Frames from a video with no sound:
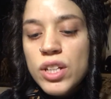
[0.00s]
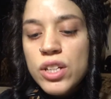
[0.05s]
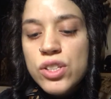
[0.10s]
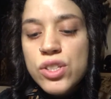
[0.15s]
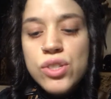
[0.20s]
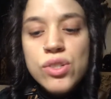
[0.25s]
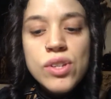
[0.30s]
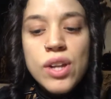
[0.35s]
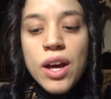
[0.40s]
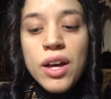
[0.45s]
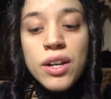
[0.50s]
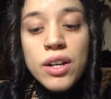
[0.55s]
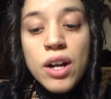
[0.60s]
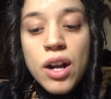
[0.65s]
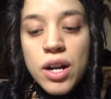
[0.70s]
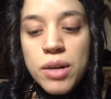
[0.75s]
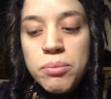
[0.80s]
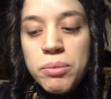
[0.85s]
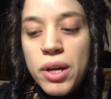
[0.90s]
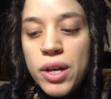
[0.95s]
to not
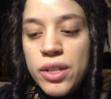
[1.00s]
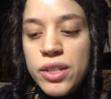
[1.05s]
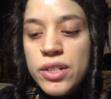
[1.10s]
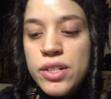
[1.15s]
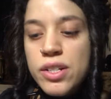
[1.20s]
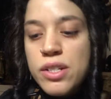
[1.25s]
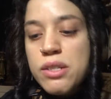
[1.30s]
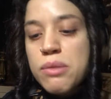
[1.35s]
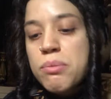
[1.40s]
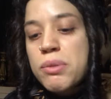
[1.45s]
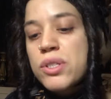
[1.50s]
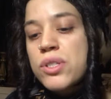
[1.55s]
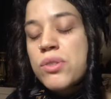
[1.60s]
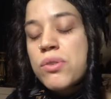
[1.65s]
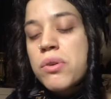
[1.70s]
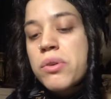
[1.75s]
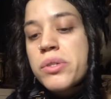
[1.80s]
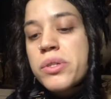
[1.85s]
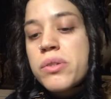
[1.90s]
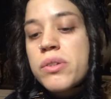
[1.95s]
harm others, but to
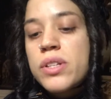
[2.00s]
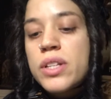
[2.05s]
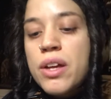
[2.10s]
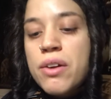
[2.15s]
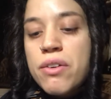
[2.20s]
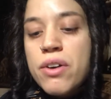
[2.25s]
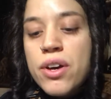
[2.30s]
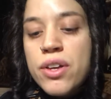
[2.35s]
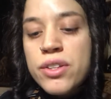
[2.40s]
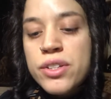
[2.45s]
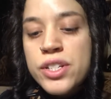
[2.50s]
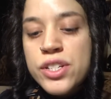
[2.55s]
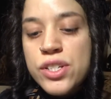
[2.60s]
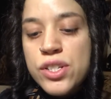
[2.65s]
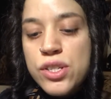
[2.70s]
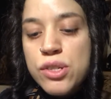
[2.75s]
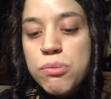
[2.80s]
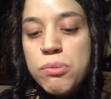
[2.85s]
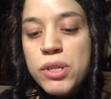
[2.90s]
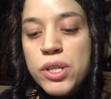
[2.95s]
also allow others
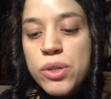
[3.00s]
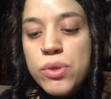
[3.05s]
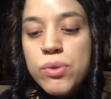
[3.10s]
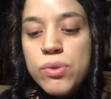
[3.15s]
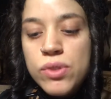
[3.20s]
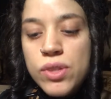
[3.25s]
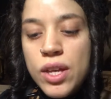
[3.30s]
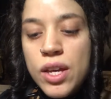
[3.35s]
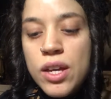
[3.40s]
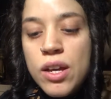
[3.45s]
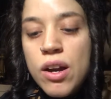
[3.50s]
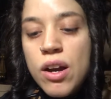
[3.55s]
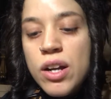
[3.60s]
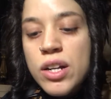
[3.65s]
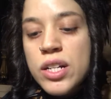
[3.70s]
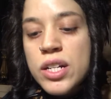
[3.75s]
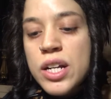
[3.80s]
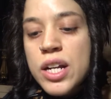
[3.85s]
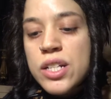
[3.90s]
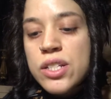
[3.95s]
to be who they
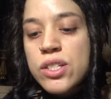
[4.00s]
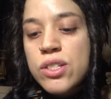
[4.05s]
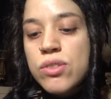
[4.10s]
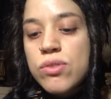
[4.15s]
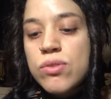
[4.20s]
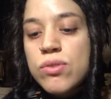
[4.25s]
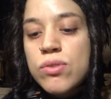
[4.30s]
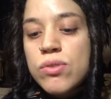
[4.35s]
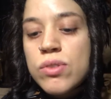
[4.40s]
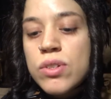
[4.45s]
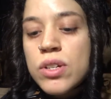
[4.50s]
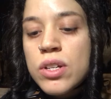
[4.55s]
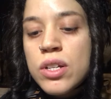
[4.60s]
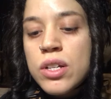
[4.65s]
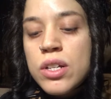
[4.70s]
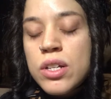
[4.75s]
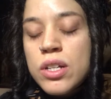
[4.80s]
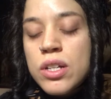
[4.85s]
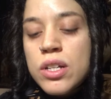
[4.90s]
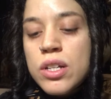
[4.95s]
are and to,
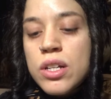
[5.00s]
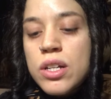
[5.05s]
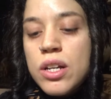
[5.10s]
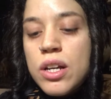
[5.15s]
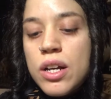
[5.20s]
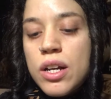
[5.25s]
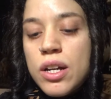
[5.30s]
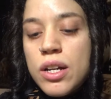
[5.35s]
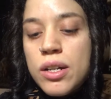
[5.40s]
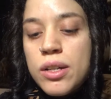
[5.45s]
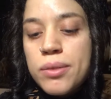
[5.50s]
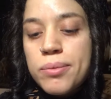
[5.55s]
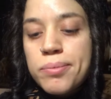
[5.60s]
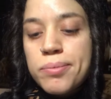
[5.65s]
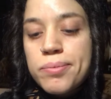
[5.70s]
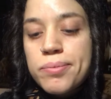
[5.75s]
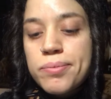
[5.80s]
um,